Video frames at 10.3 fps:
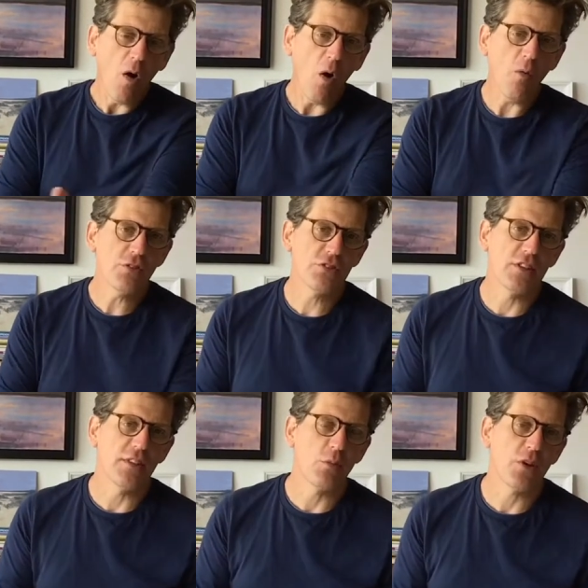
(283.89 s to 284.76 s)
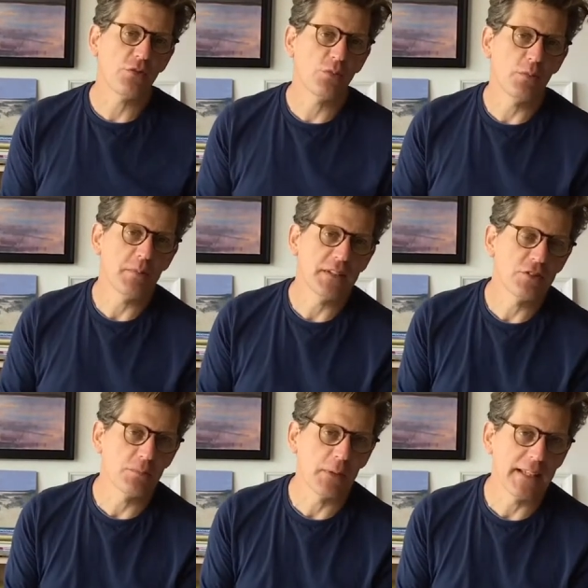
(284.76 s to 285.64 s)
Obviously the rest will be
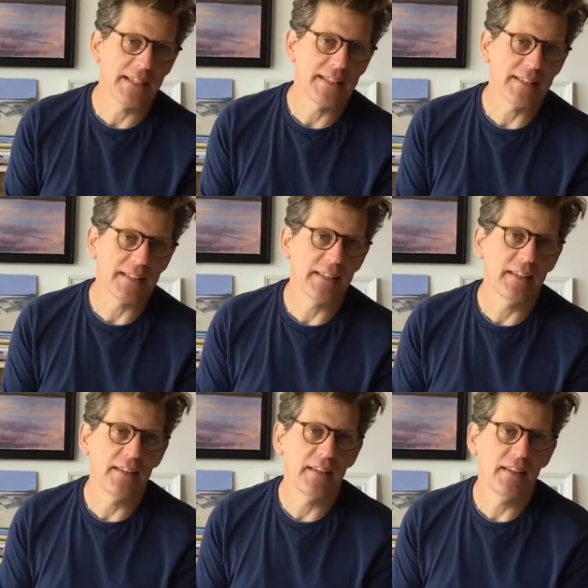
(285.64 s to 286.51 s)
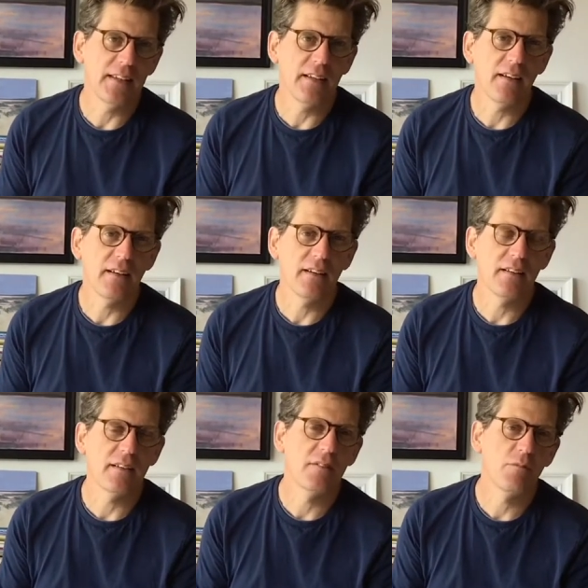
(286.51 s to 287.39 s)
explained in the
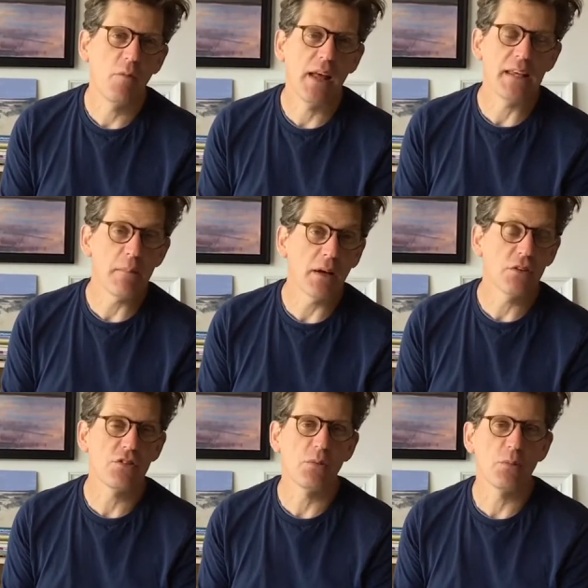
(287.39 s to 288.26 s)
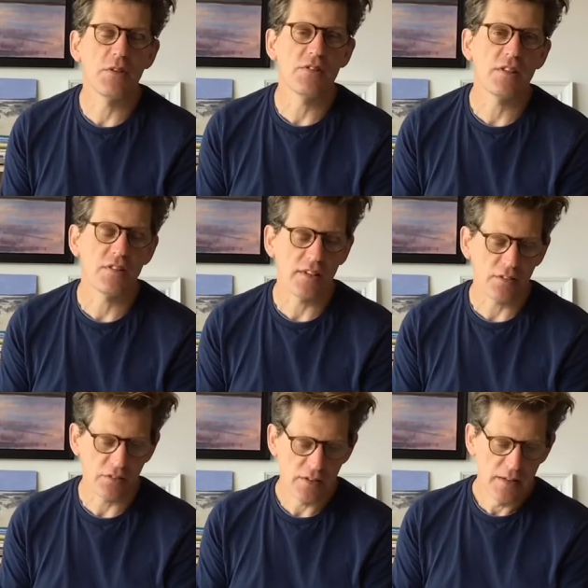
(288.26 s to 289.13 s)
emails that will be sent
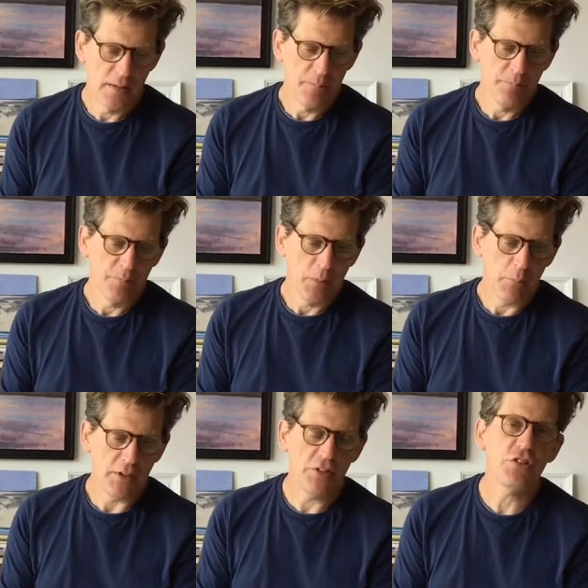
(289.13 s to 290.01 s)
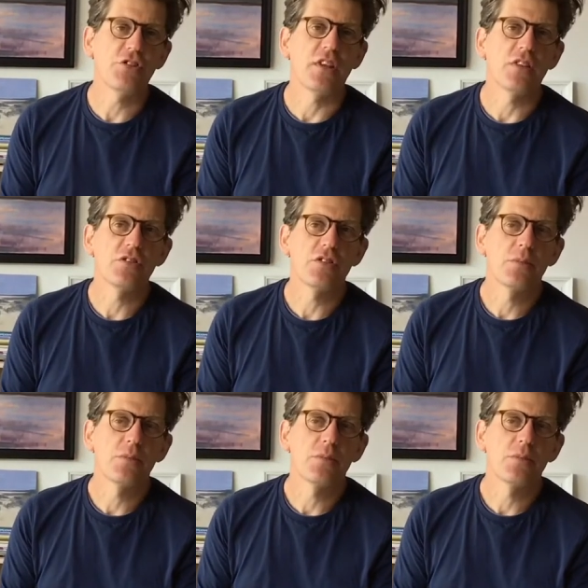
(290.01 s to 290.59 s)
out, but the gist is,